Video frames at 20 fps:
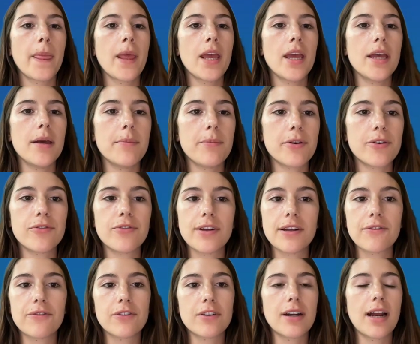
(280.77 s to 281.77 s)
It's
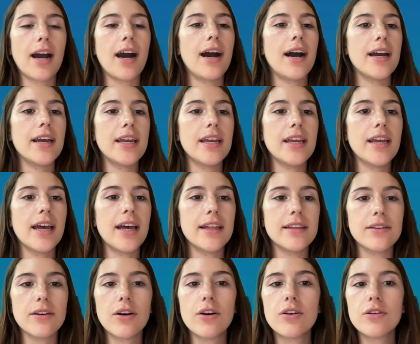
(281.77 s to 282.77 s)
perfect for
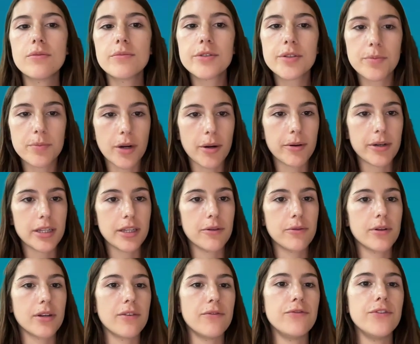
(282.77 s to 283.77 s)
high-end homes, property
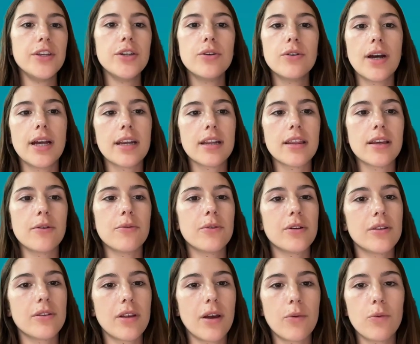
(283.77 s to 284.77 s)
with a view, anything
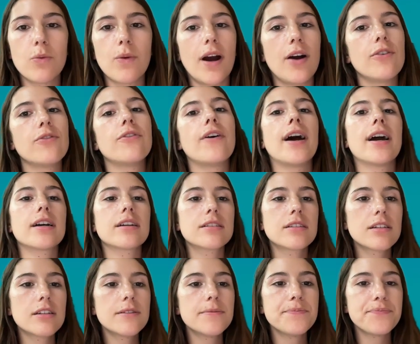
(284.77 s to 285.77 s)
with a wow
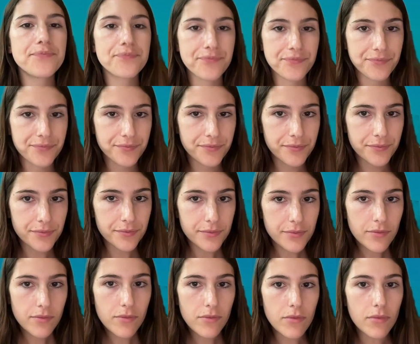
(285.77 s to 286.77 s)
factor.
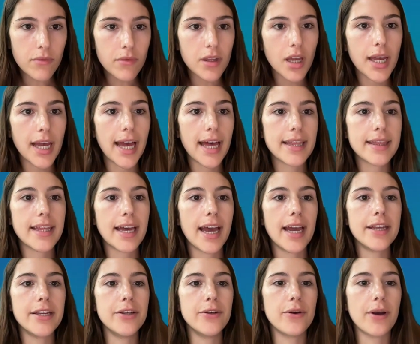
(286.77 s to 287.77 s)
And
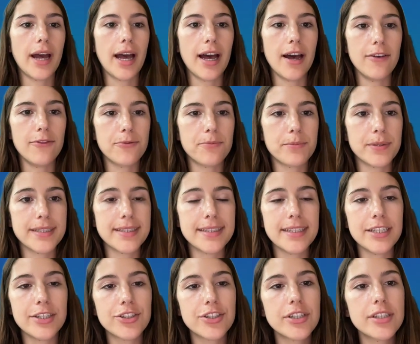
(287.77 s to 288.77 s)
then you have
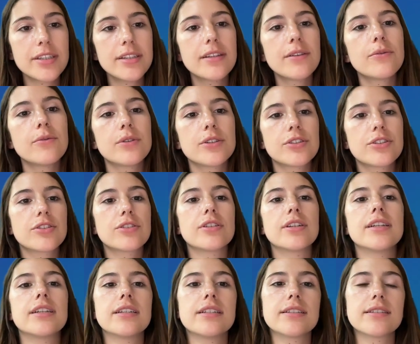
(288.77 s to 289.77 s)
precision, which
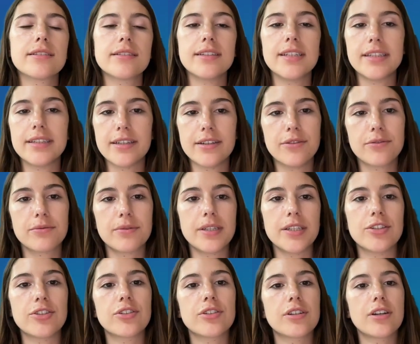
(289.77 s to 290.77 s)
is detail,
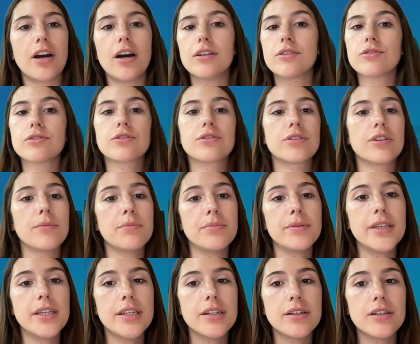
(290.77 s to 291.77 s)
reach, connoisseur
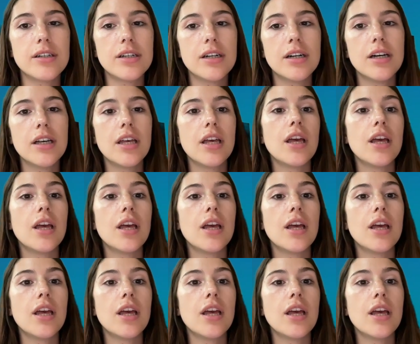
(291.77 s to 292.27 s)
appeal.